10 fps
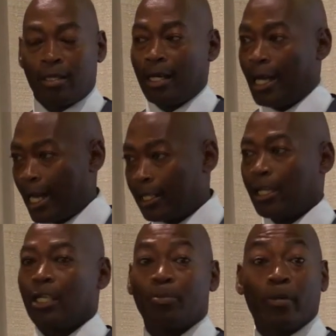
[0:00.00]
I had a
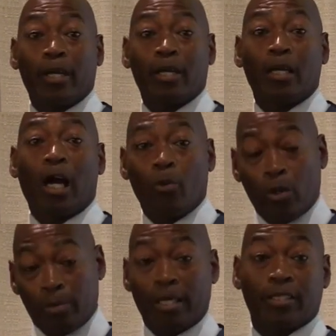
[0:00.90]
case plan. I
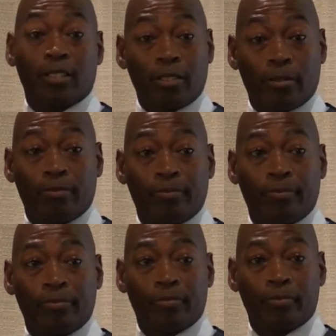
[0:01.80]
wanted my son home.
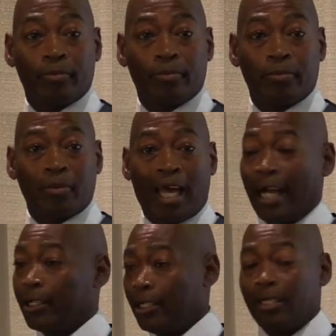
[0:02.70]

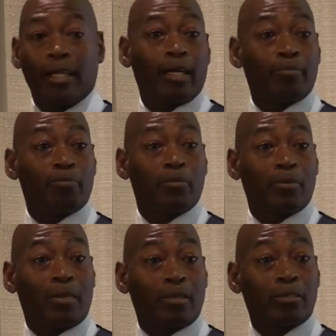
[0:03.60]
I couldn't let
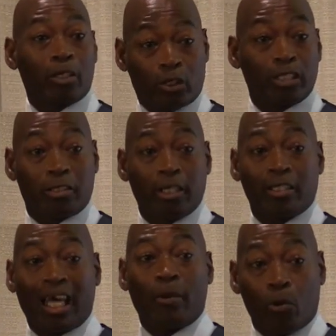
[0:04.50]
the
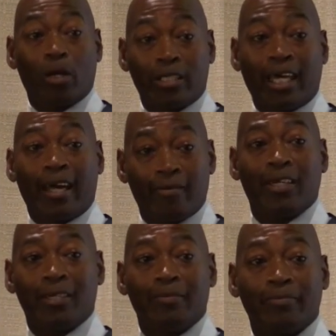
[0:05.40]
tears I wanted to have
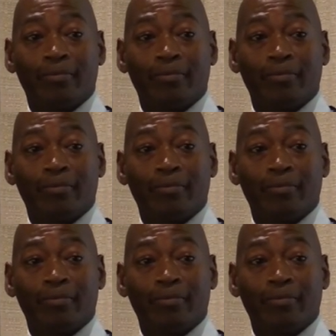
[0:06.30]
then,